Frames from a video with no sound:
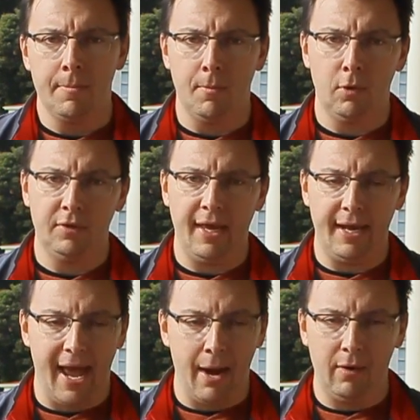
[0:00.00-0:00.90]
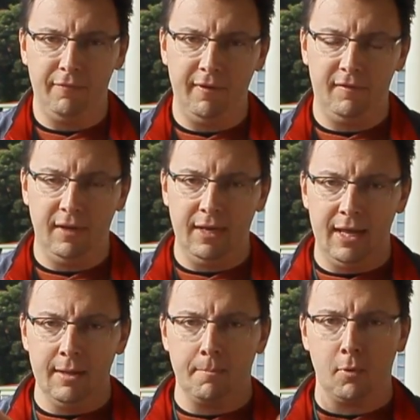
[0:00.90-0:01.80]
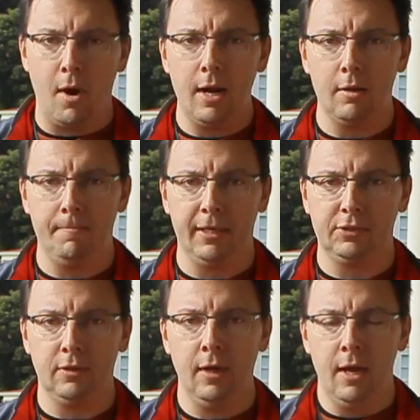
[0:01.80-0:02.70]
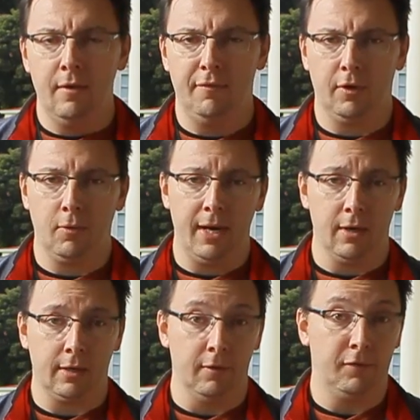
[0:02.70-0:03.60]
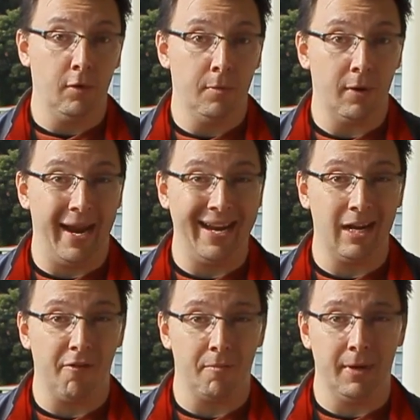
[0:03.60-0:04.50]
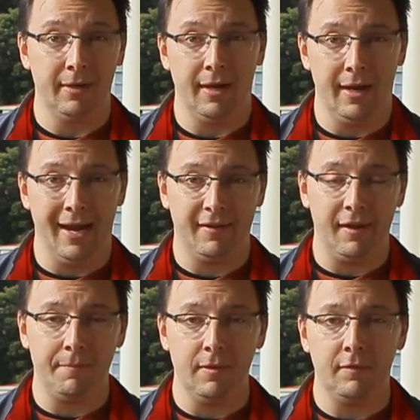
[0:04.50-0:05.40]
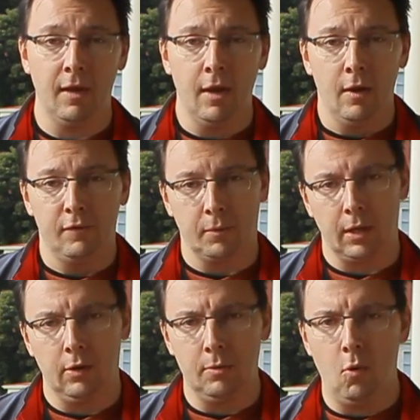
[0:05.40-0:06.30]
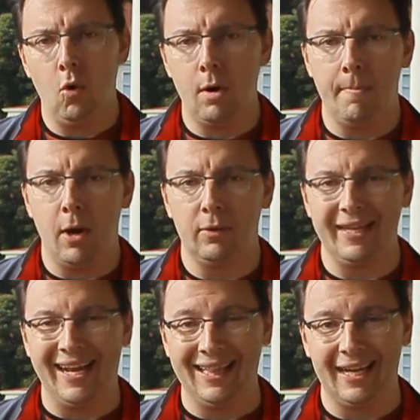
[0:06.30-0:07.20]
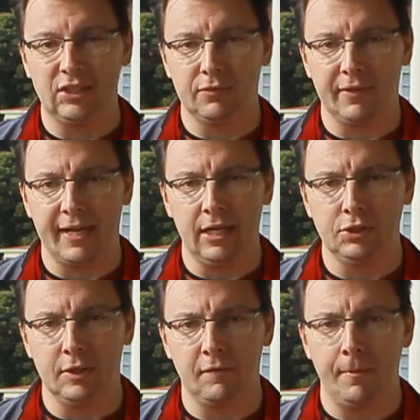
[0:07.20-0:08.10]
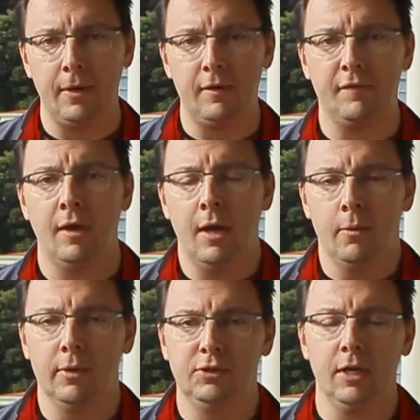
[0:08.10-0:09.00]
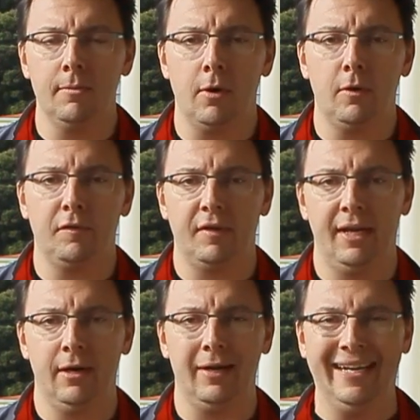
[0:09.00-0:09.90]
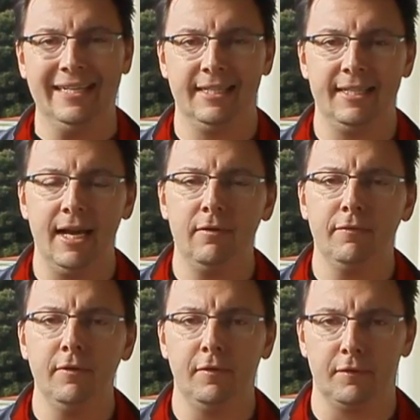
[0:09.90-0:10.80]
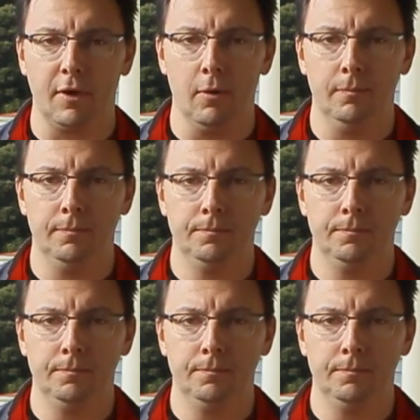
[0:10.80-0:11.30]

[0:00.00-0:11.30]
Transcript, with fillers: but more to that, how it fits in in the broader picture for greater consumer and government uh, acceptance. So we're going to learn more about the electrification experience with General Motors here in San Francisco